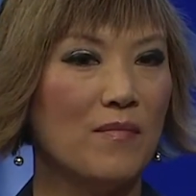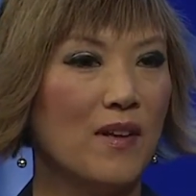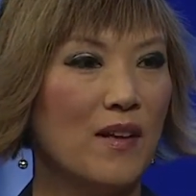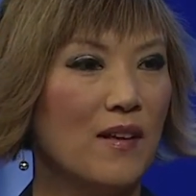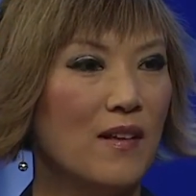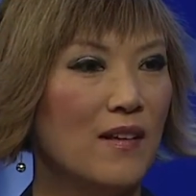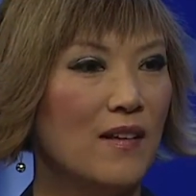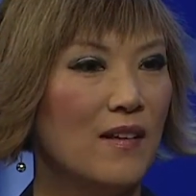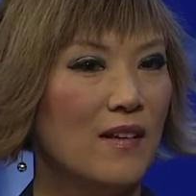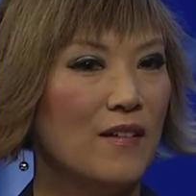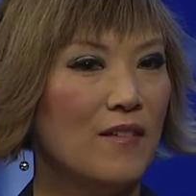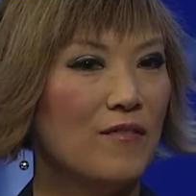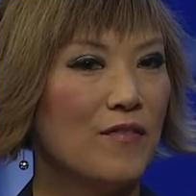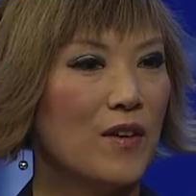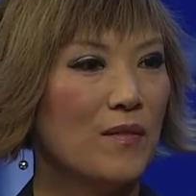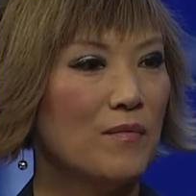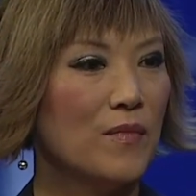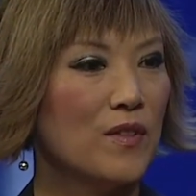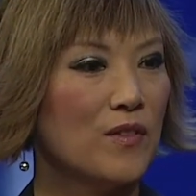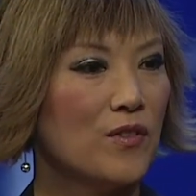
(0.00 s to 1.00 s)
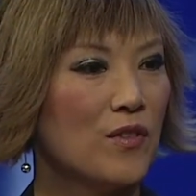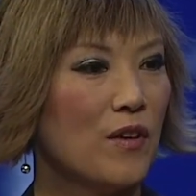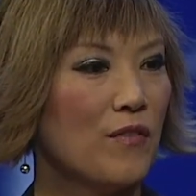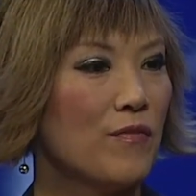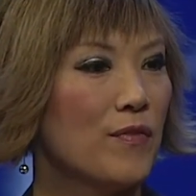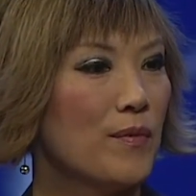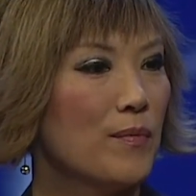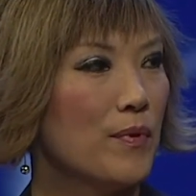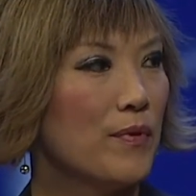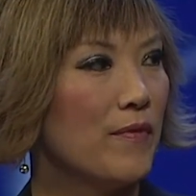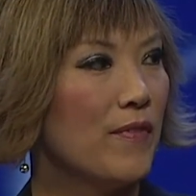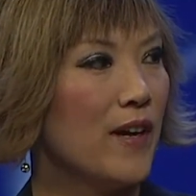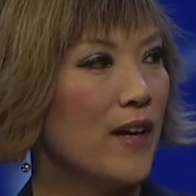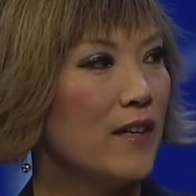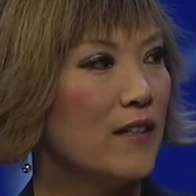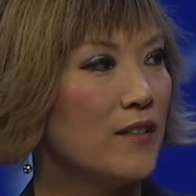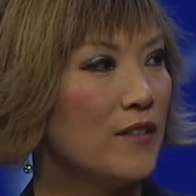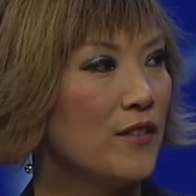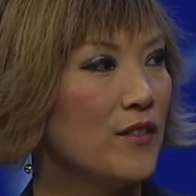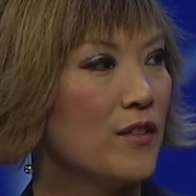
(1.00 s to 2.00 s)
the software
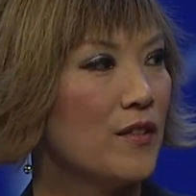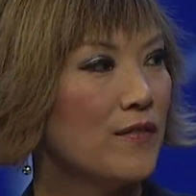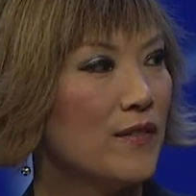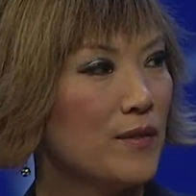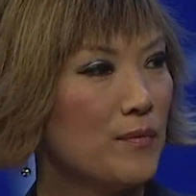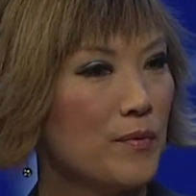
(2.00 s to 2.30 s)
provider and service